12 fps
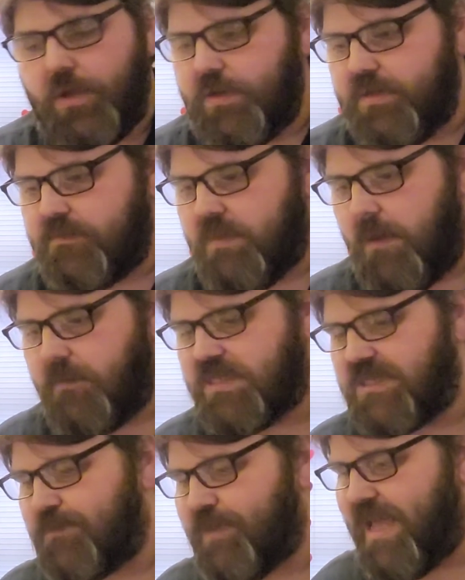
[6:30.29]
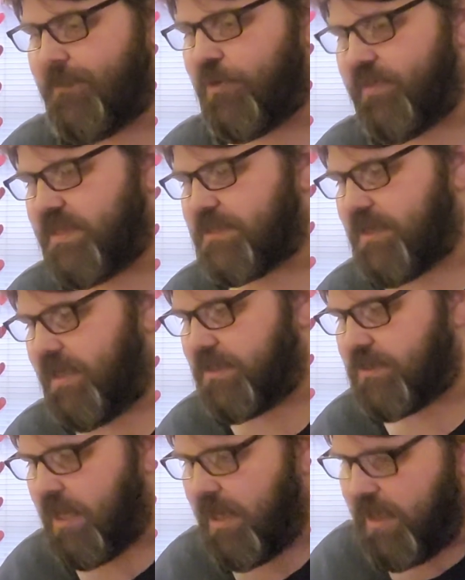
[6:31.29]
on a display model this size.